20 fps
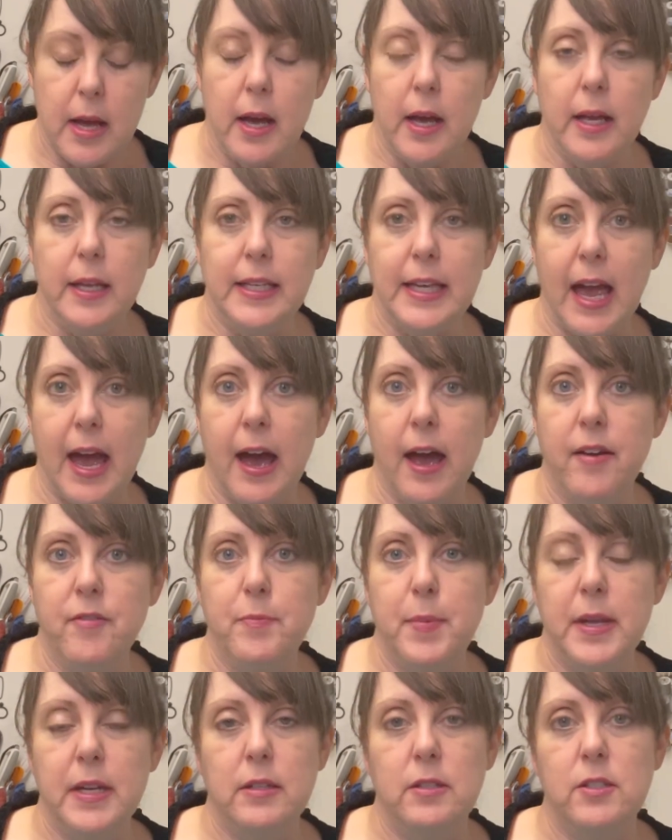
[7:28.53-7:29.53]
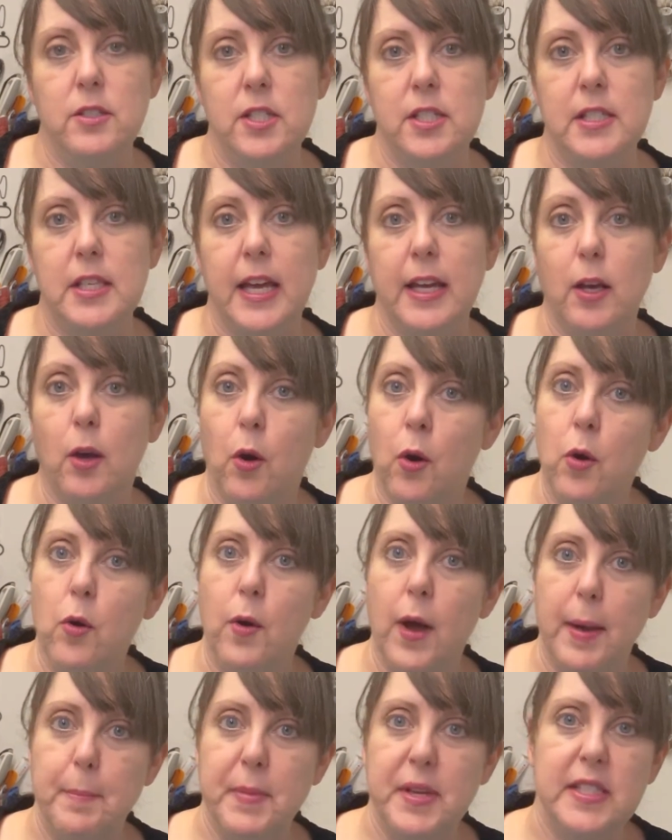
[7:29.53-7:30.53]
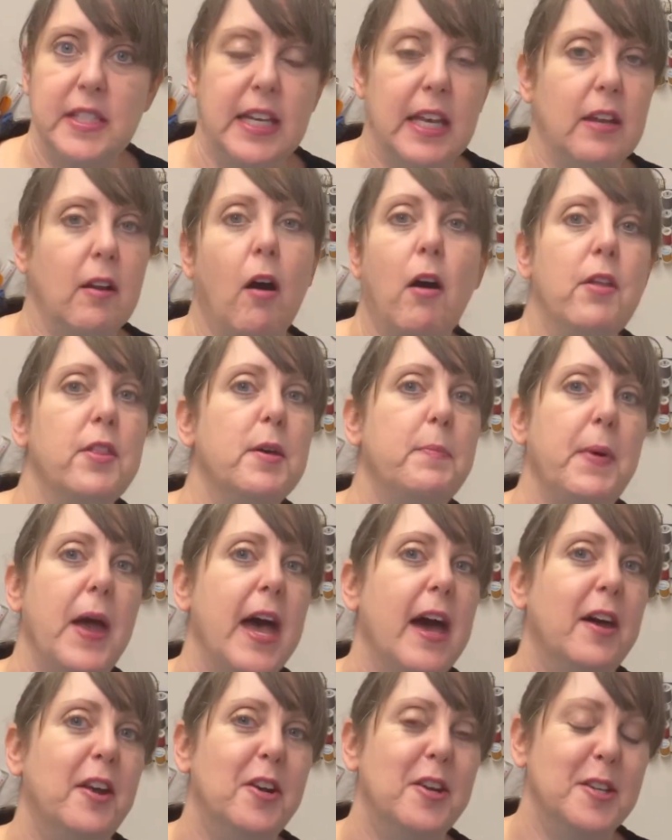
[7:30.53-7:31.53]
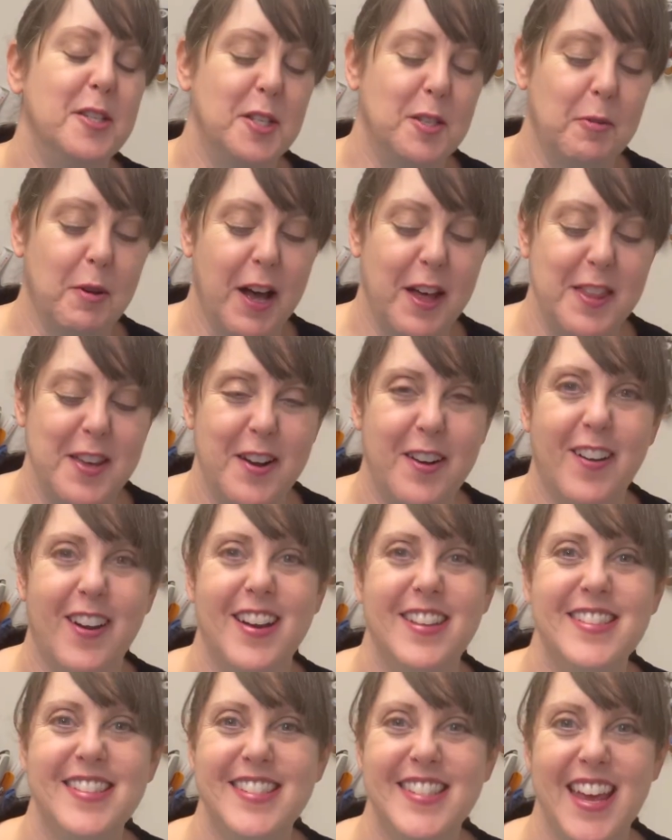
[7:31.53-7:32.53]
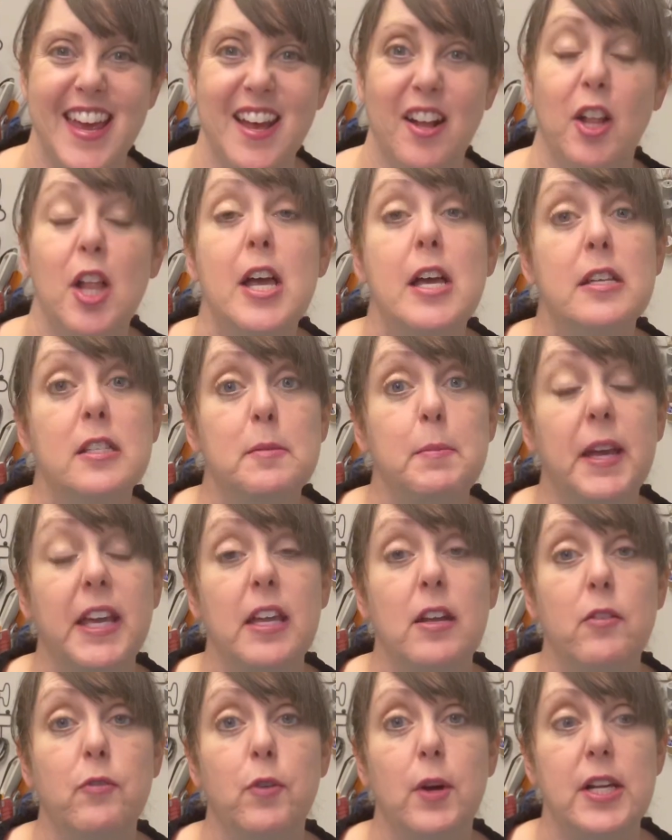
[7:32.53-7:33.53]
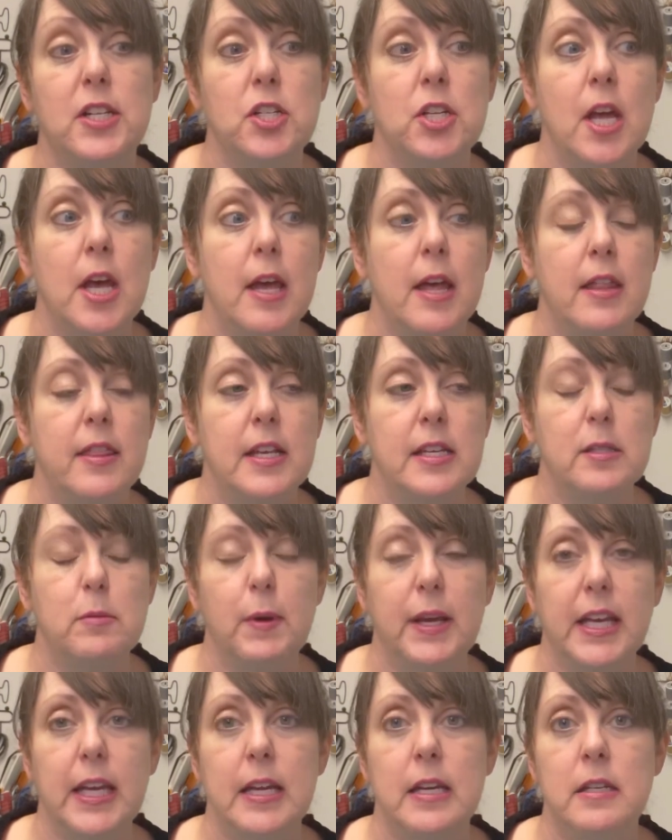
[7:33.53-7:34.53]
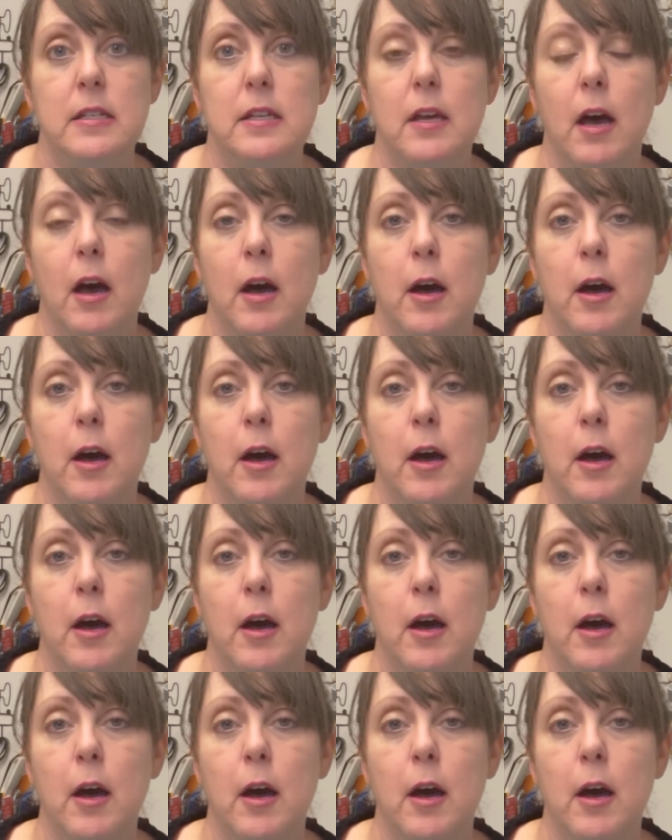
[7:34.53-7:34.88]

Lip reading: yeah, I've been just like, oh, I must get all the patterns while they're on sale. Speaking of which, this weekend